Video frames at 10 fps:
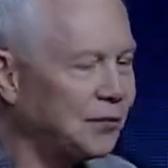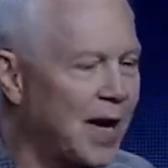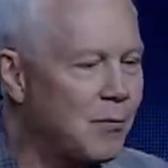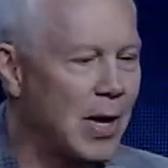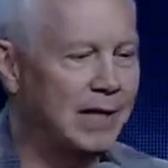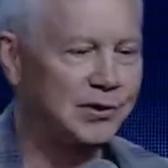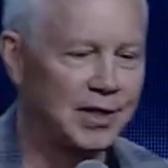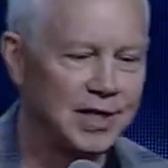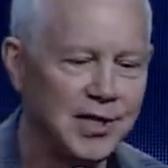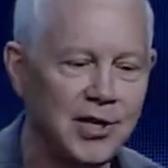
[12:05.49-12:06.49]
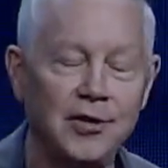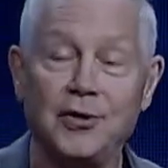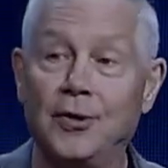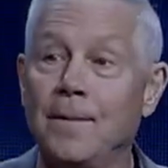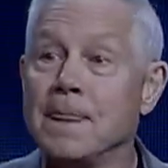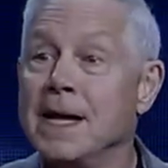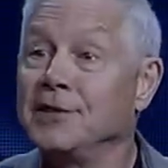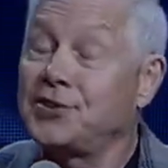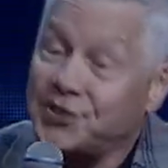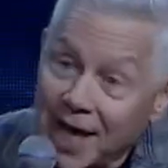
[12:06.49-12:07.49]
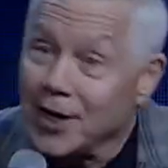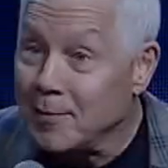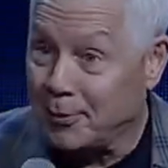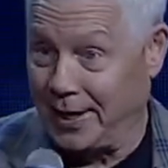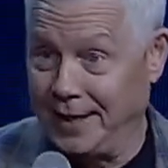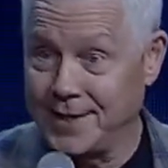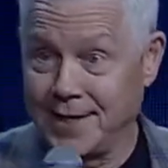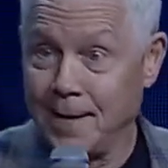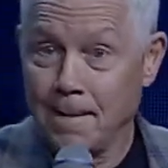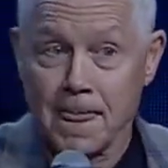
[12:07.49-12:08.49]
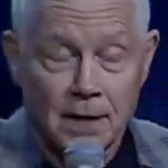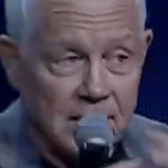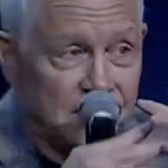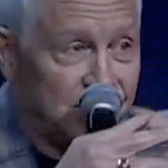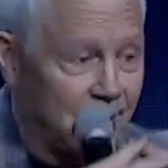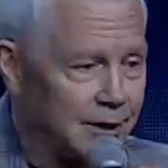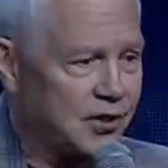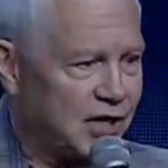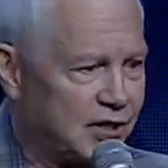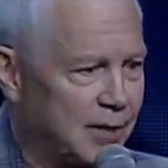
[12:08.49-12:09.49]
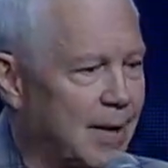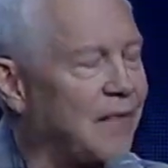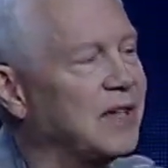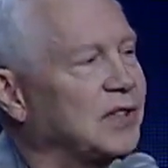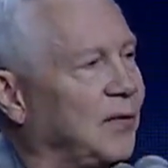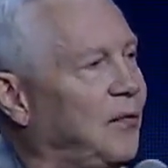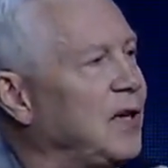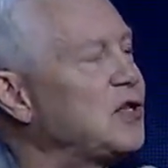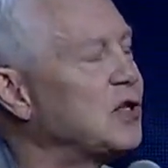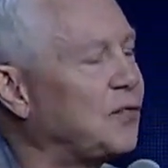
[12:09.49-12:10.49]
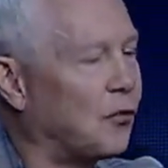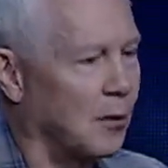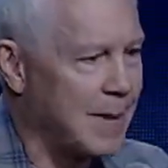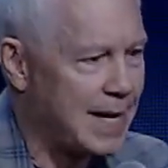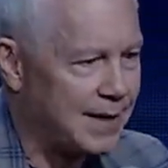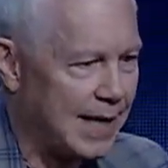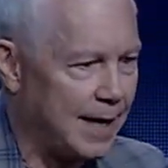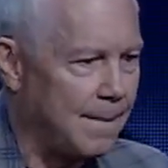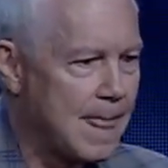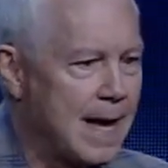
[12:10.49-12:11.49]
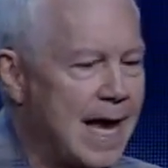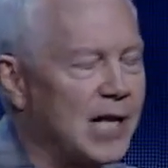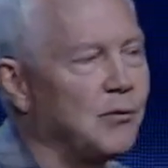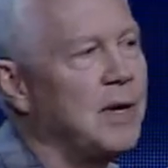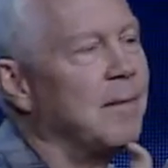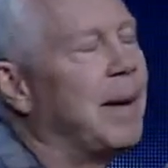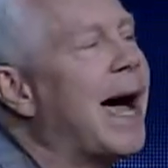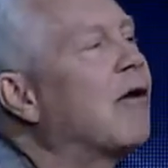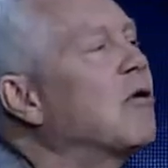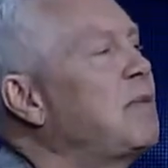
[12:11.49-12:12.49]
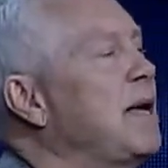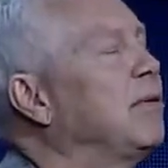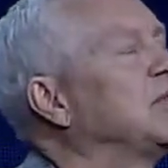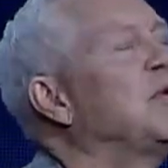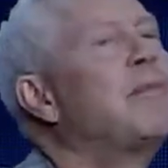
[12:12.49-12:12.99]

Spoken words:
find ways to continue to celebrate the synergism of this Ephesians 4 mandate as we empower people to